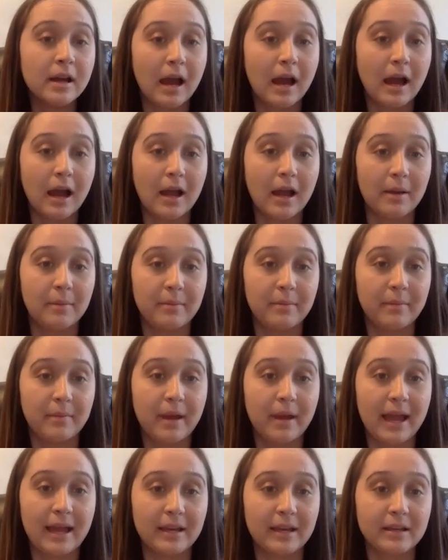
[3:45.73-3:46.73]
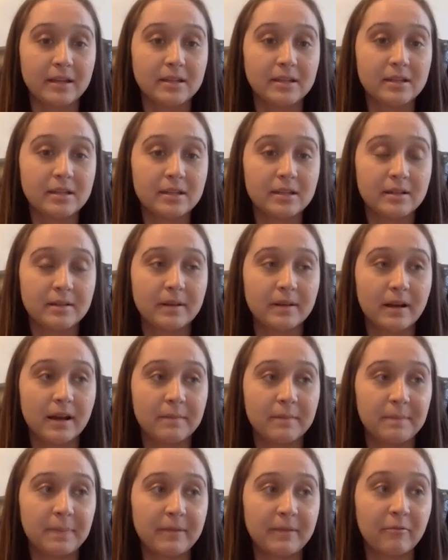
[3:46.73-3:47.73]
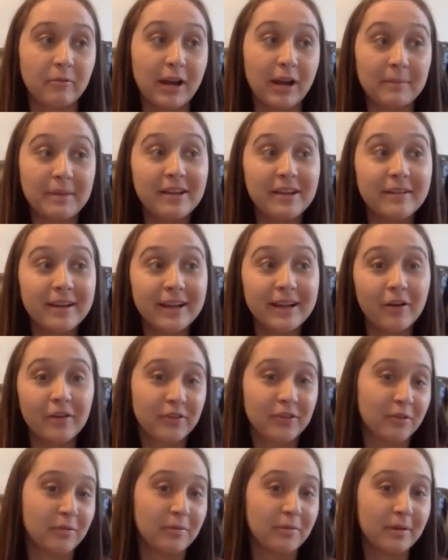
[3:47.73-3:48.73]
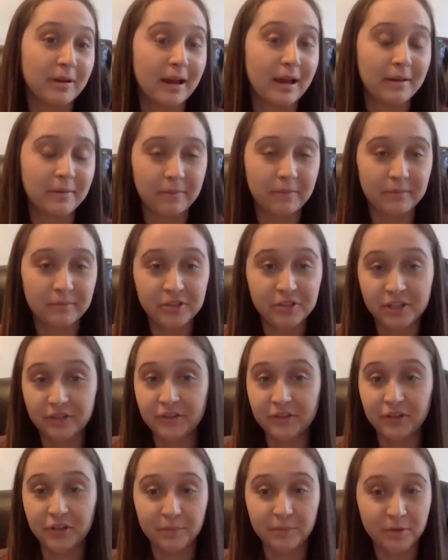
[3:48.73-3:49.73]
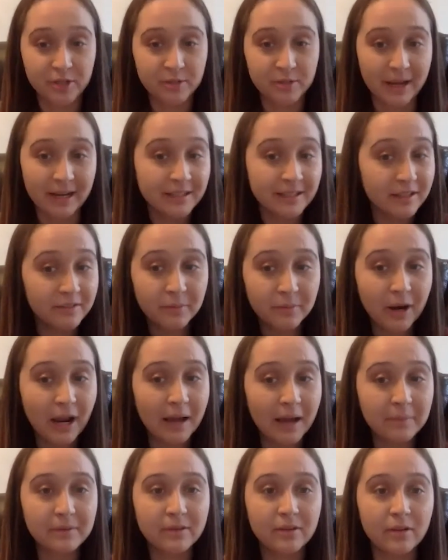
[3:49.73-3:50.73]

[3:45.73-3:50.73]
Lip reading: And what I'm hearing also shifted your perspective, perhaps.